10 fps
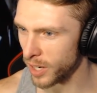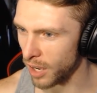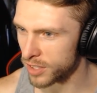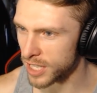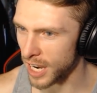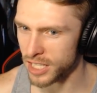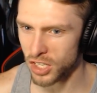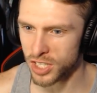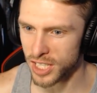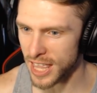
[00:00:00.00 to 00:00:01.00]
doing outside?
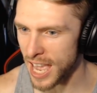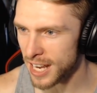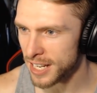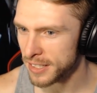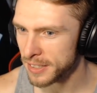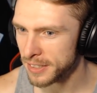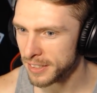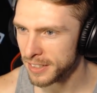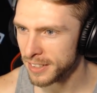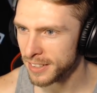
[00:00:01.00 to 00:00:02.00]
Chica, do you see that? You got the
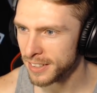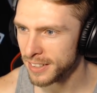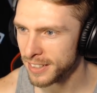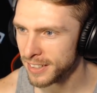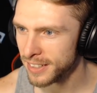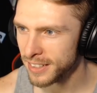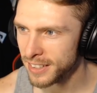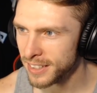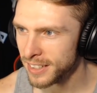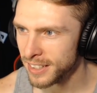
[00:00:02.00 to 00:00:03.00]
scrub table
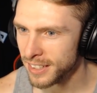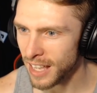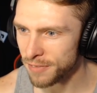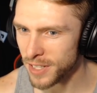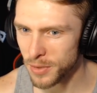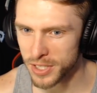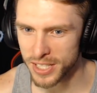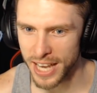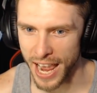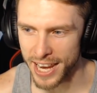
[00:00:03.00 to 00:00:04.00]
1. Lefty was just